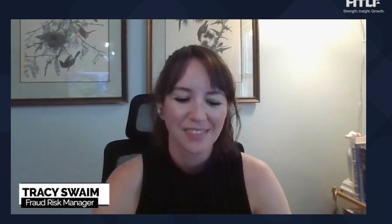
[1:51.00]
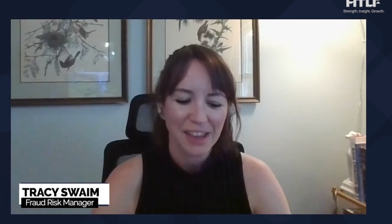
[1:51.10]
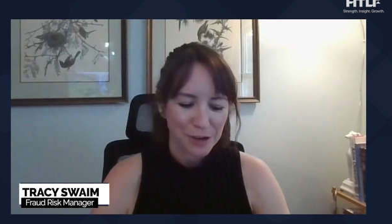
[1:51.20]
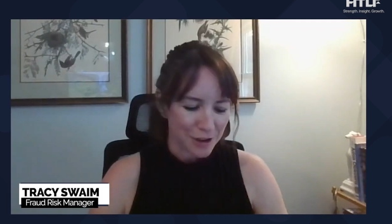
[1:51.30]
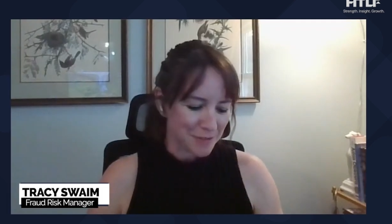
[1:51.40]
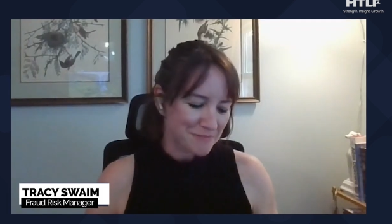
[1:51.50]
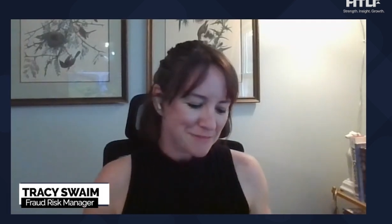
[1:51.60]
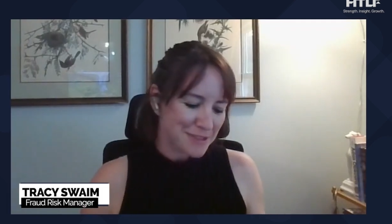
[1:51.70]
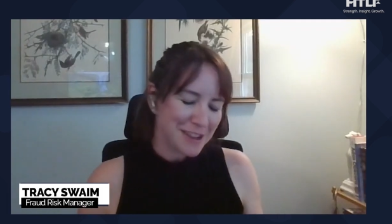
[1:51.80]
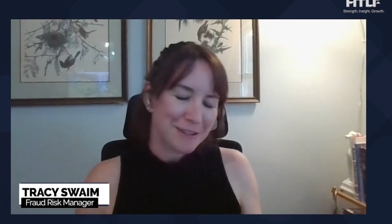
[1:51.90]
Great.
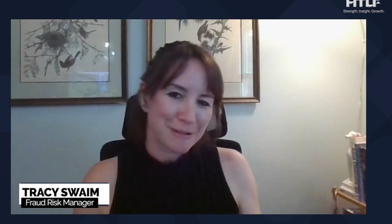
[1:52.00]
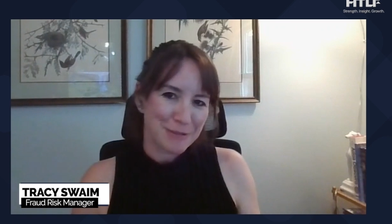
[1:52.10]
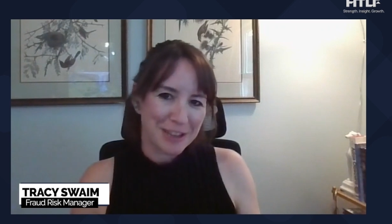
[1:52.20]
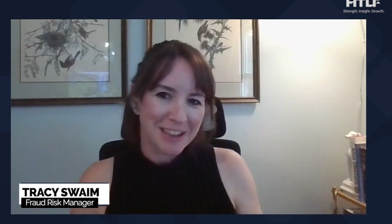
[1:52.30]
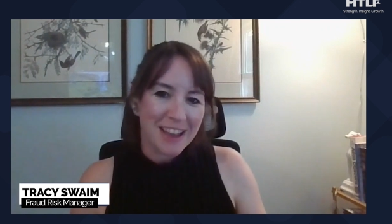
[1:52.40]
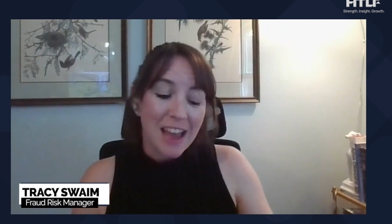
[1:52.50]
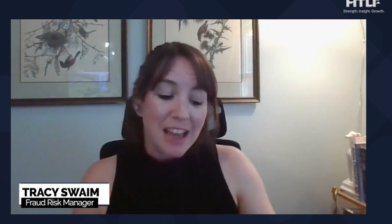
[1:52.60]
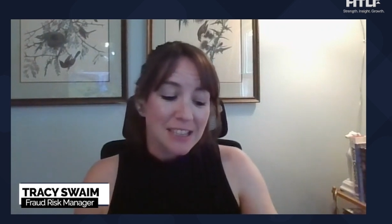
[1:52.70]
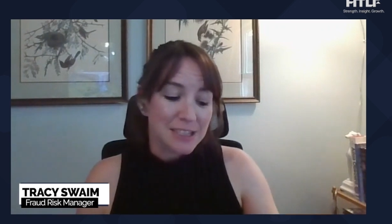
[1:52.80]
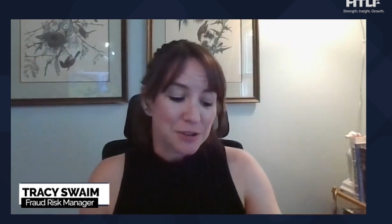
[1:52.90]
Thank you, Emily.
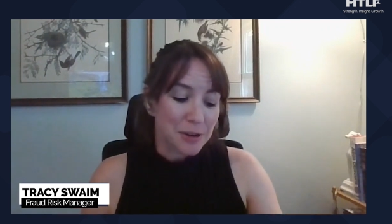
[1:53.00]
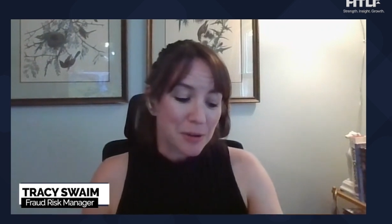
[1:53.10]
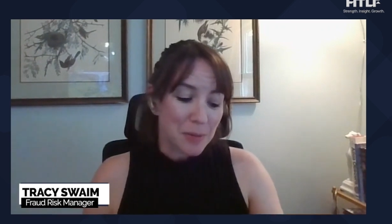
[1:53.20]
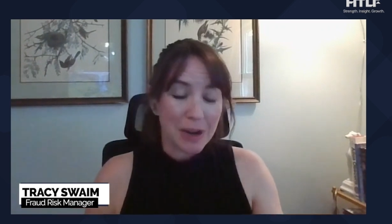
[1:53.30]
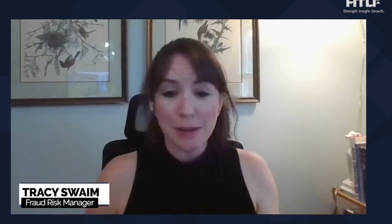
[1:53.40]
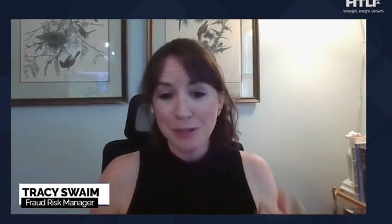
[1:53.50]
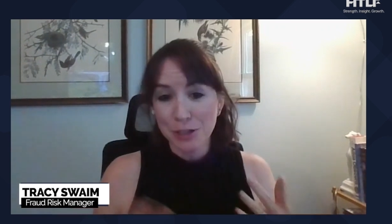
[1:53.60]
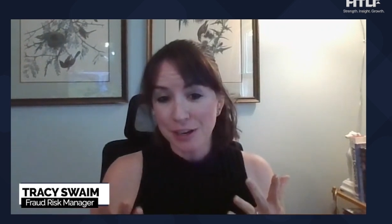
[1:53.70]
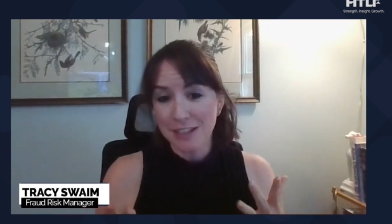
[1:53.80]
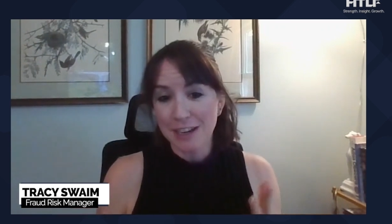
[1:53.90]
So, my name is
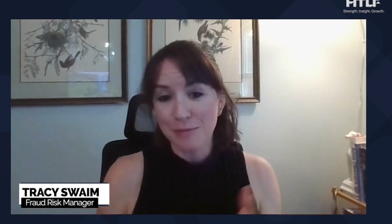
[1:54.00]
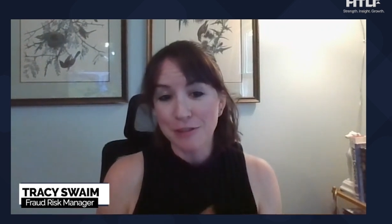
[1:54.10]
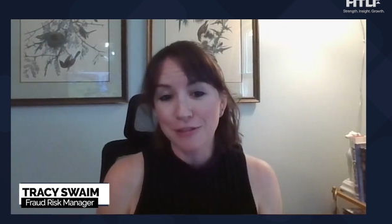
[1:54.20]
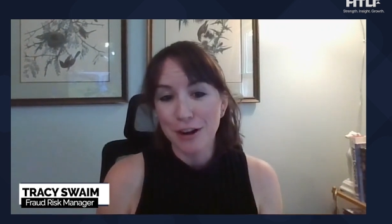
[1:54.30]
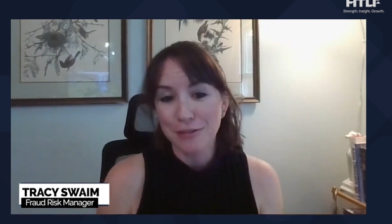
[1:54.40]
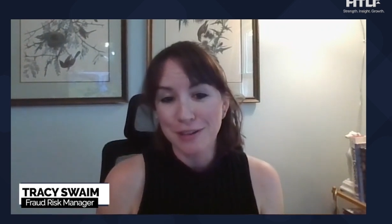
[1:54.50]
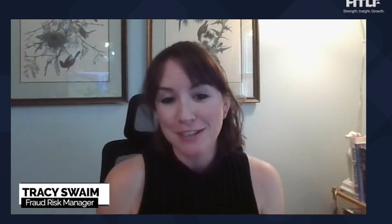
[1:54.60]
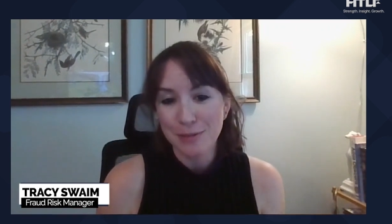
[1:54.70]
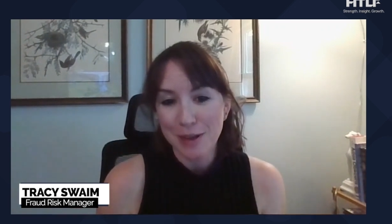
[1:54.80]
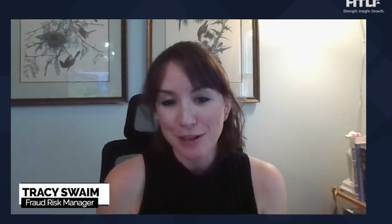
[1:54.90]
Tracy. I'm the fraud
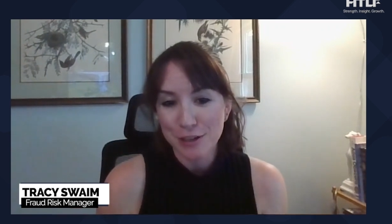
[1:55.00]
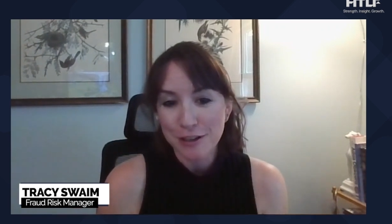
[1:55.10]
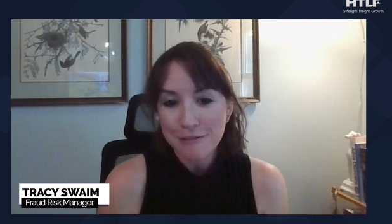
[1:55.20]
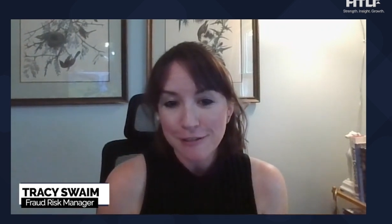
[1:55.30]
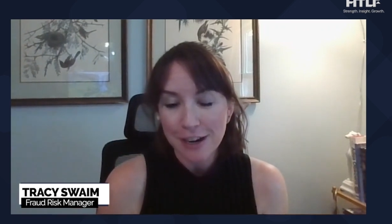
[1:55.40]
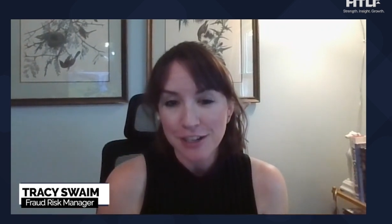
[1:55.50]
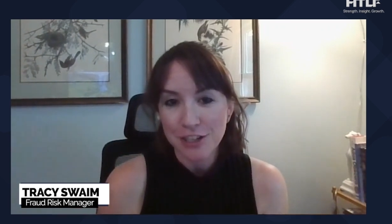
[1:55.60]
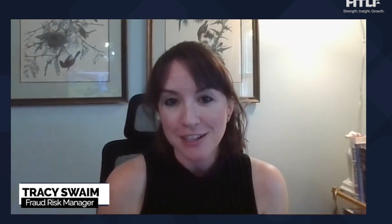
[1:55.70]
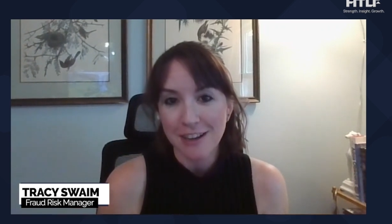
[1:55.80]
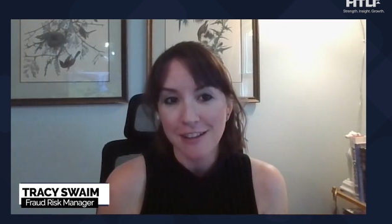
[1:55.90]
risk manager for
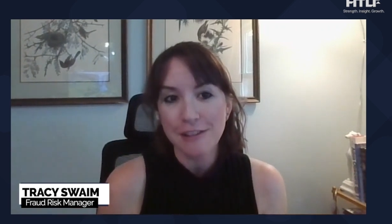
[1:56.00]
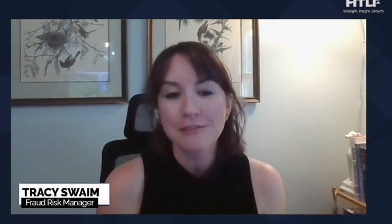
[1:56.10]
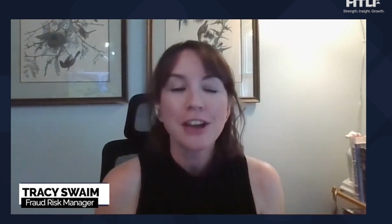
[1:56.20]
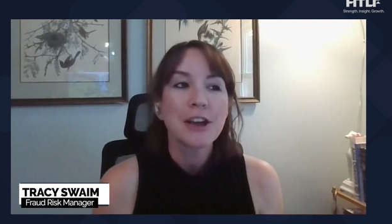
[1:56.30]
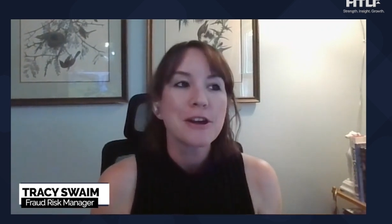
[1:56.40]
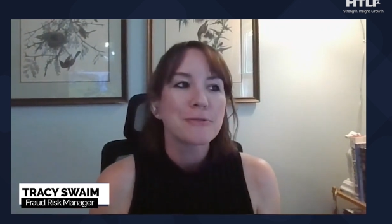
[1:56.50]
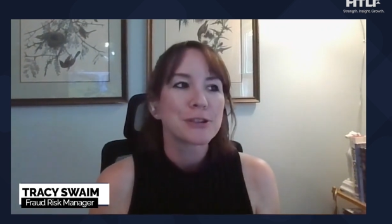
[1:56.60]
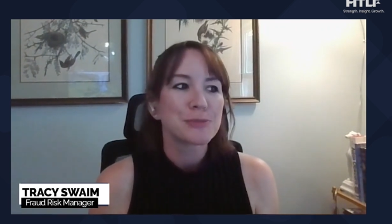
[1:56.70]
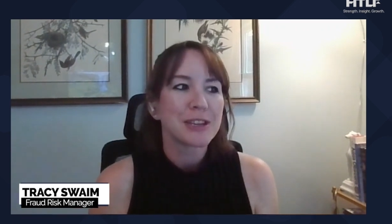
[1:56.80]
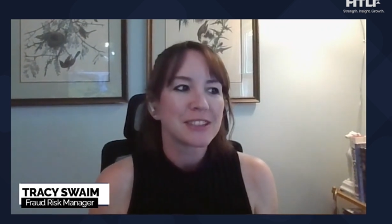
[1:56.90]
HTLF,
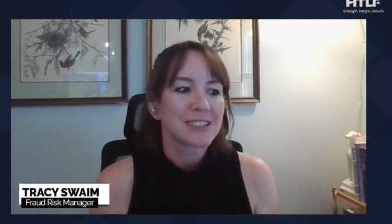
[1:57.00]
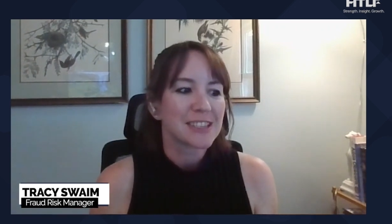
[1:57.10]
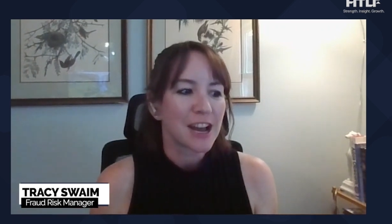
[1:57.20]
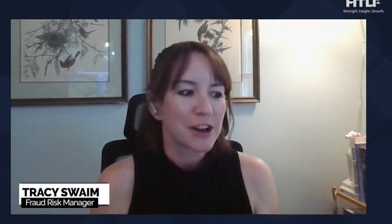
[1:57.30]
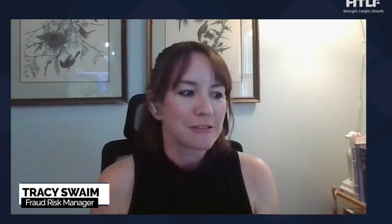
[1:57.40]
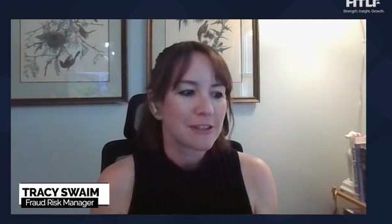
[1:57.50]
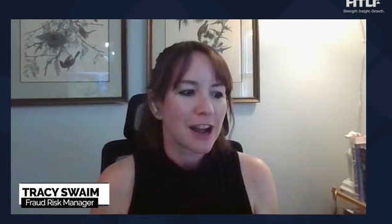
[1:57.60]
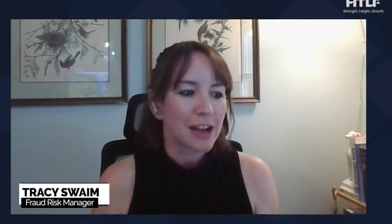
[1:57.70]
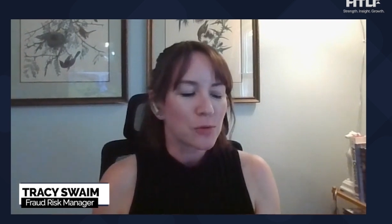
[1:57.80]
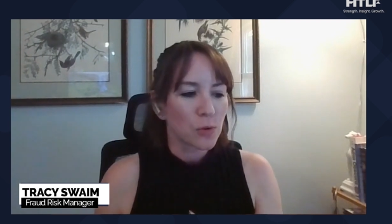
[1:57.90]
which means uh,
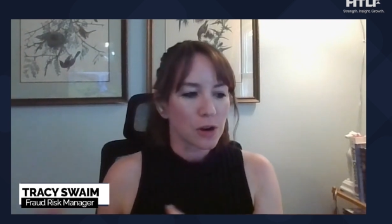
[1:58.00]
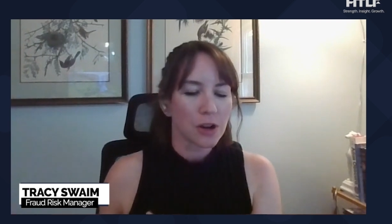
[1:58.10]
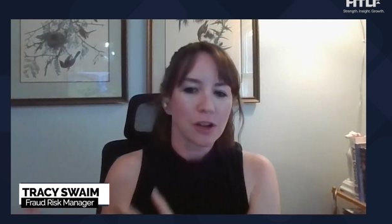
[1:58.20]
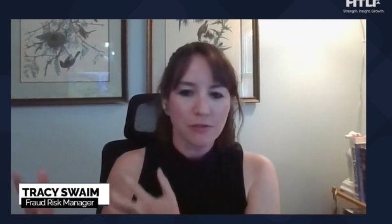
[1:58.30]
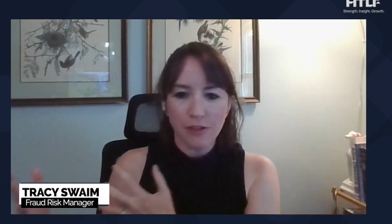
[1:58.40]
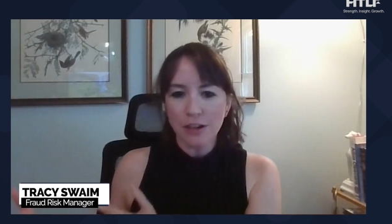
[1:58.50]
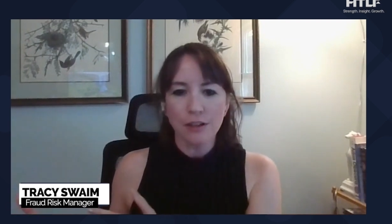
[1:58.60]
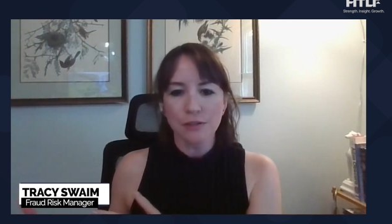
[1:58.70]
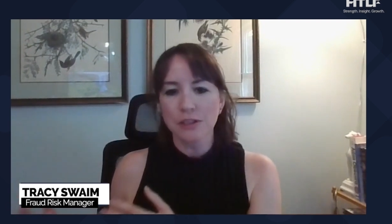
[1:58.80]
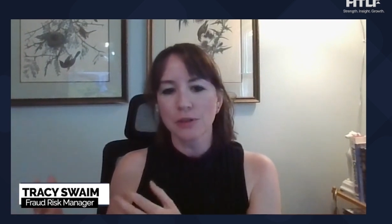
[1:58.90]
I work very
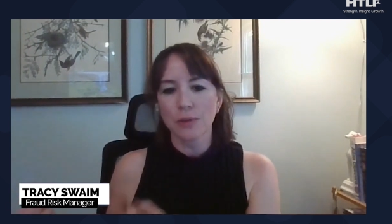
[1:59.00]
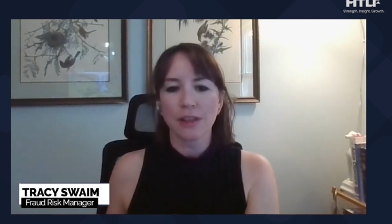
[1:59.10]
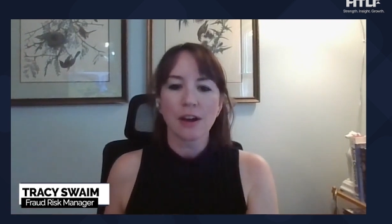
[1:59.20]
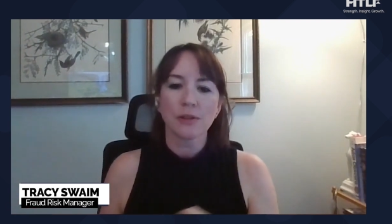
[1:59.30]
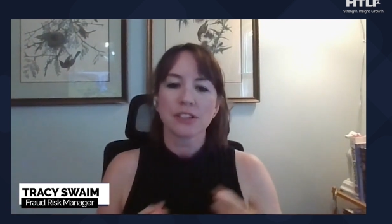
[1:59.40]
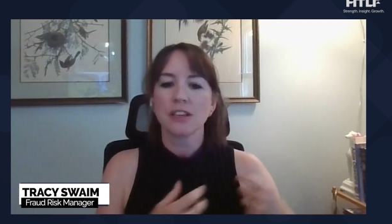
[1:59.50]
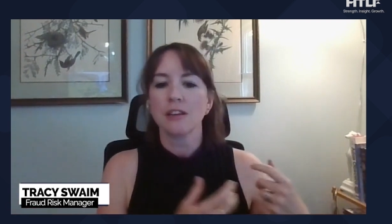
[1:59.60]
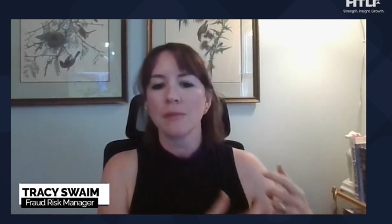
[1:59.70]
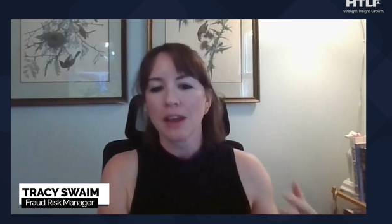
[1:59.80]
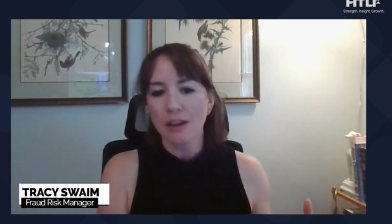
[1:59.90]
closely with our
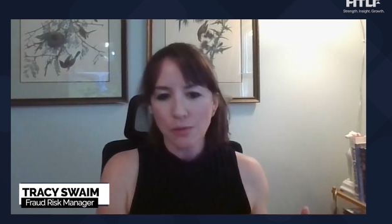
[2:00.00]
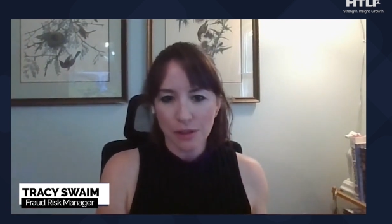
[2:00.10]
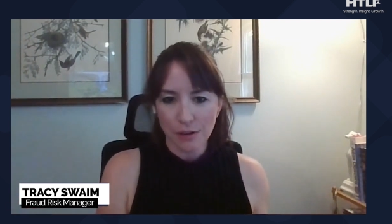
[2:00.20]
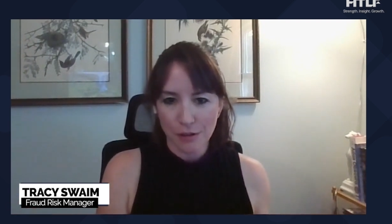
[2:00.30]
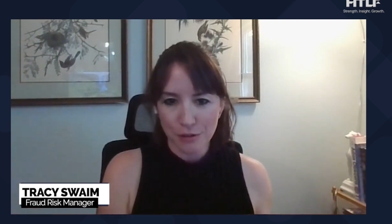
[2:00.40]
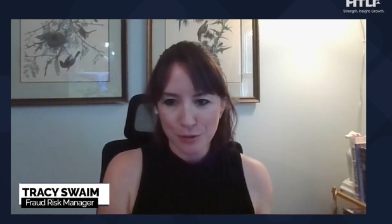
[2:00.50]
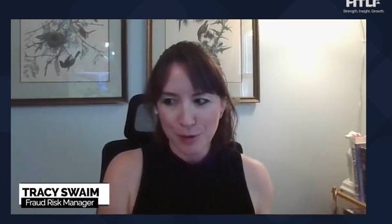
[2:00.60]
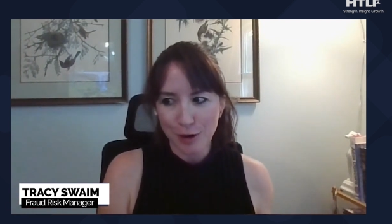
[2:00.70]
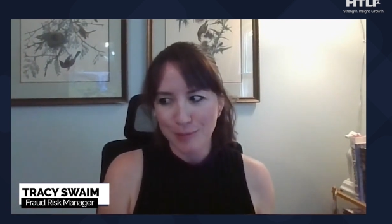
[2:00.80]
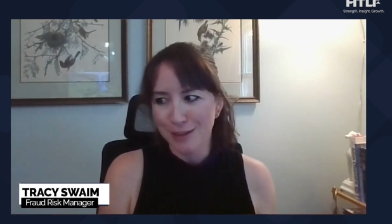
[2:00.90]
team and with our other
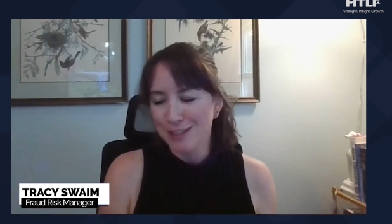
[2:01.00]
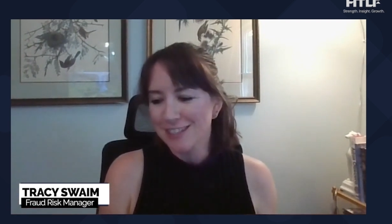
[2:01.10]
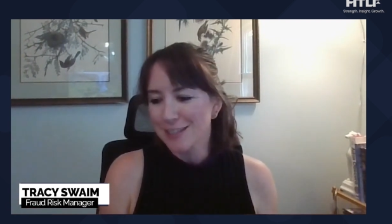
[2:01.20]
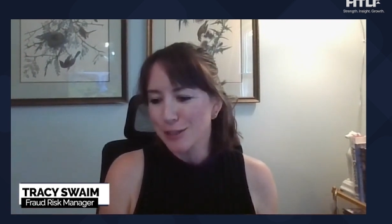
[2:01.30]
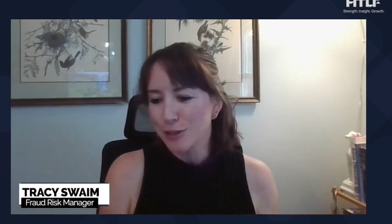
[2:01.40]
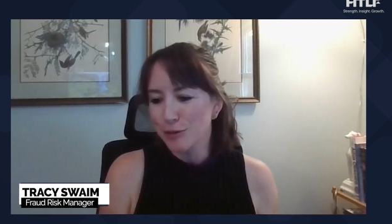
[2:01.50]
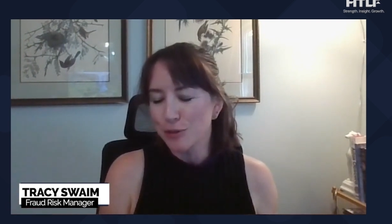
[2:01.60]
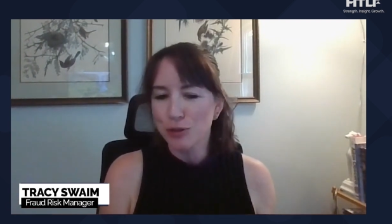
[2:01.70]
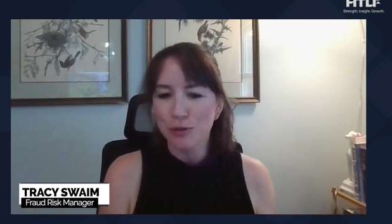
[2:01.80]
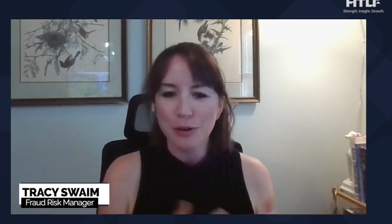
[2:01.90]
departments to
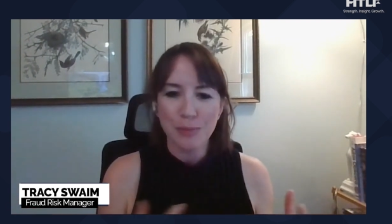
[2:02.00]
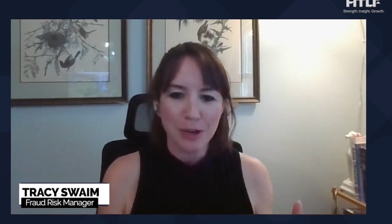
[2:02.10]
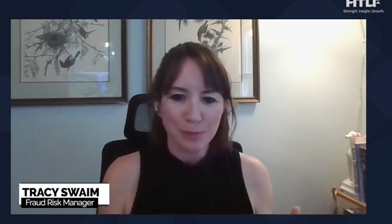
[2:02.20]
shore up any